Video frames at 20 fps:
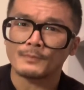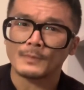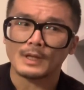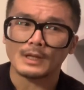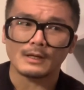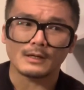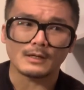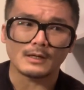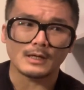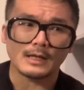
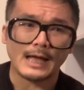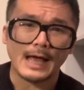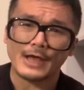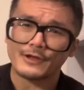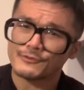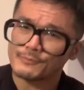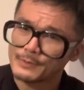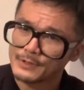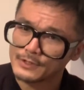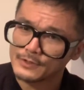
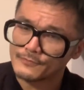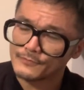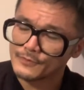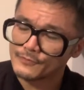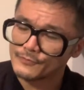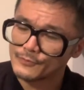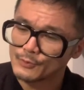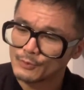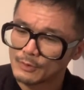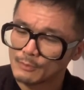aspect of the
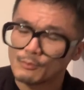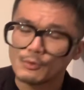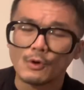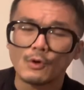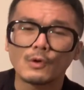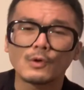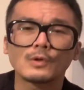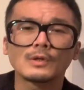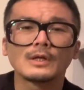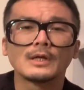viewer
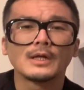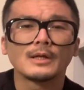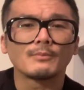poll,